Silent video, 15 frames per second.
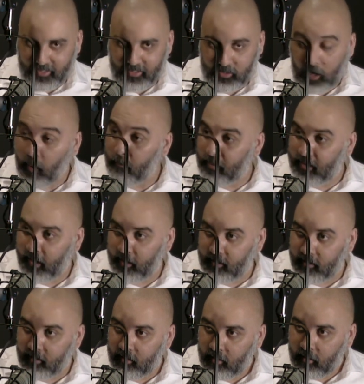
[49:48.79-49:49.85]

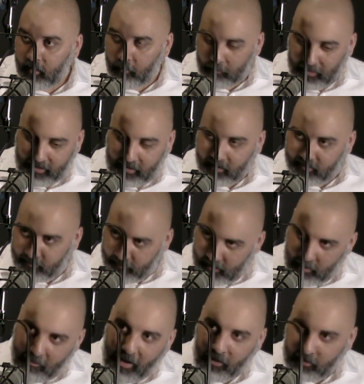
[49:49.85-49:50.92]
complicated because of the
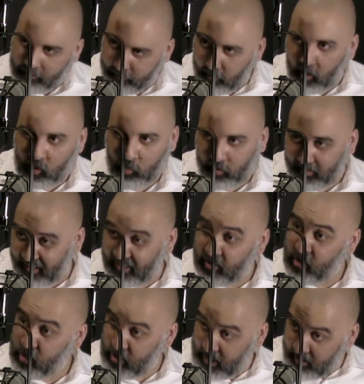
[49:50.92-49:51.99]
amount of followers that
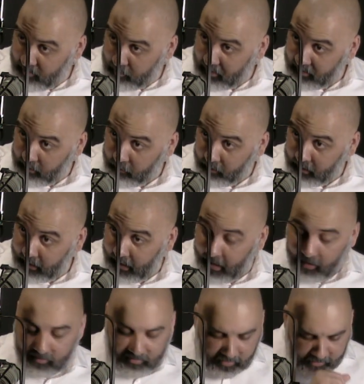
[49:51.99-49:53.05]
she specifically
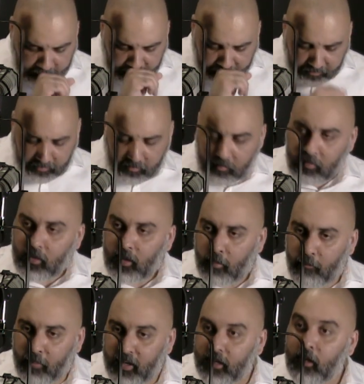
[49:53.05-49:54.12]
has.
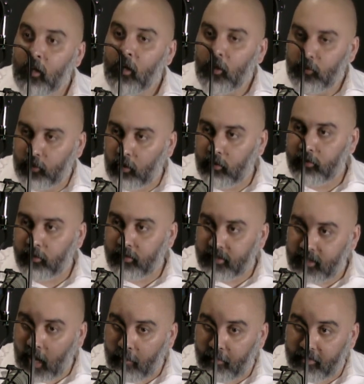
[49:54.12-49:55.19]
But those are the
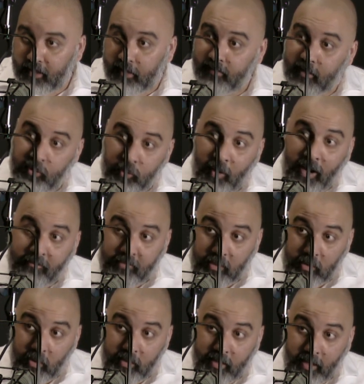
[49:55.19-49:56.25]
type of things that you have to
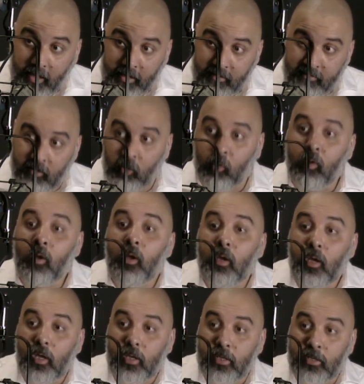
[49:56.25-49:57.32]
look at. So
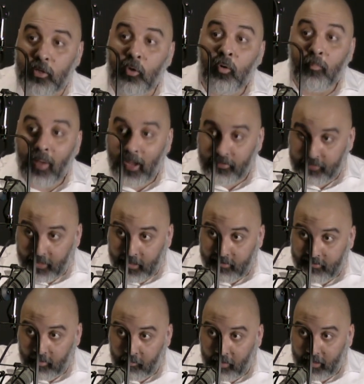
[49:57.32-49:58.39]
you might think
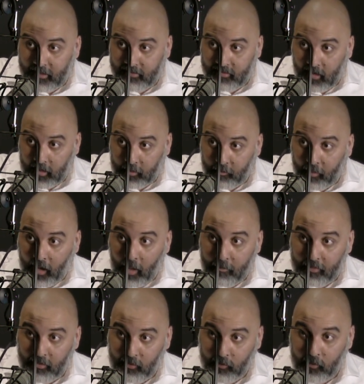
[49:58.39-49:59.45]
somebody's kind of
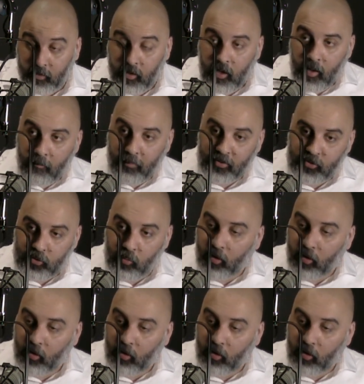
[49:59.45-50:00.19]
popular, but you